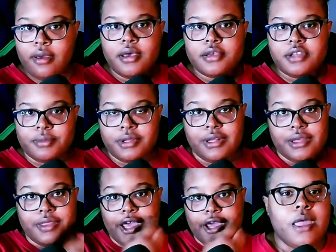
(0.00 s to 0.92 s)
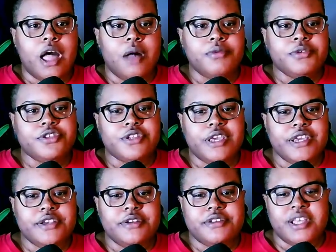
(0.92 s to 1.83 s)
something like that. I would
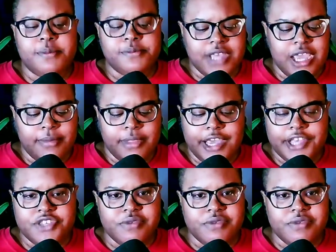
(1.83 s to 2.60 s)
say sometime last